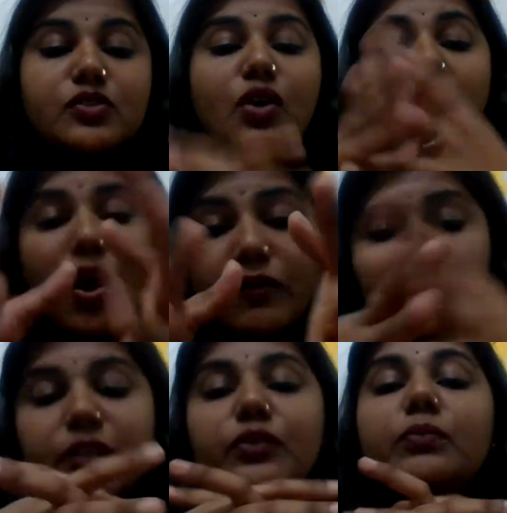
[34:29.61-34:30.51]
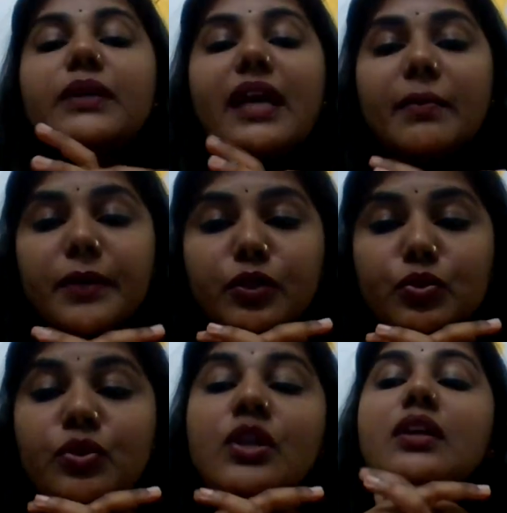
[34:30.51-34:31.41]
So how will you be able
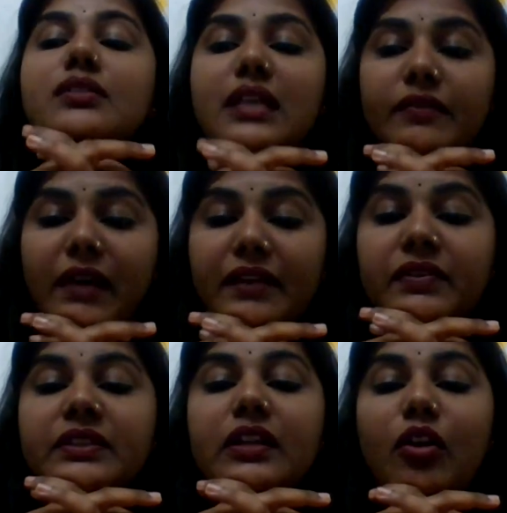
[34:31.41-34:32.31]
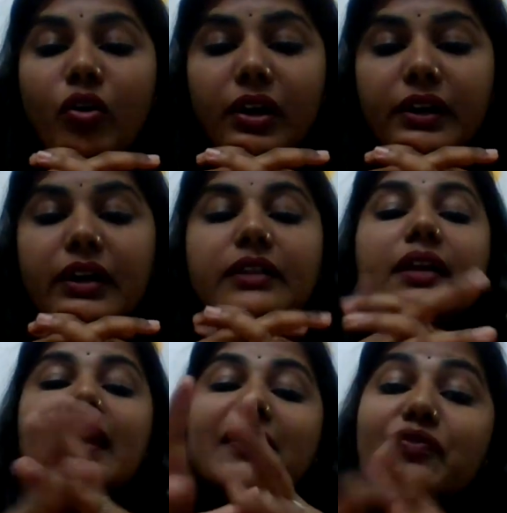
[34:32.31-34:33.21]
to survive in the longer run
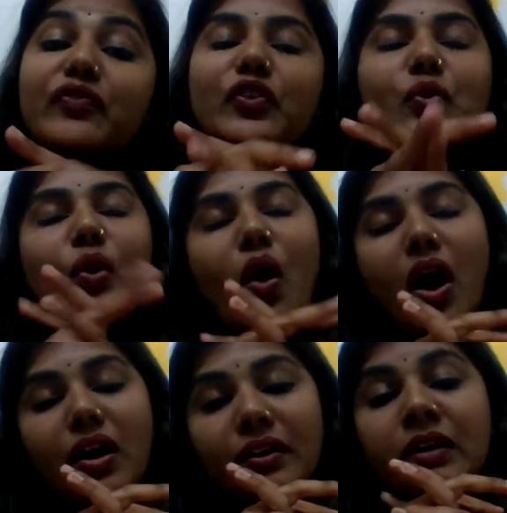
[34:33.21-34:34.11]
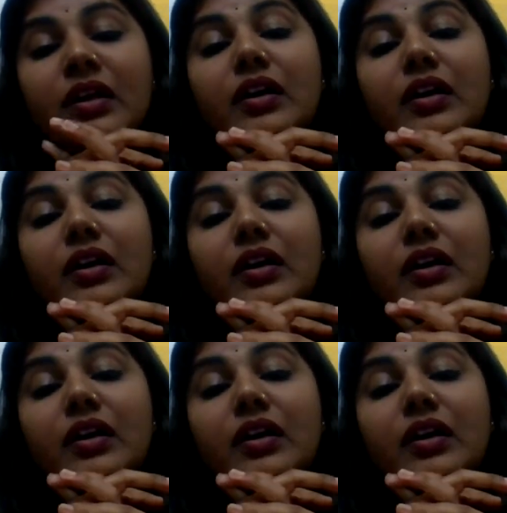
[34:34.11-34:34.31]
if you are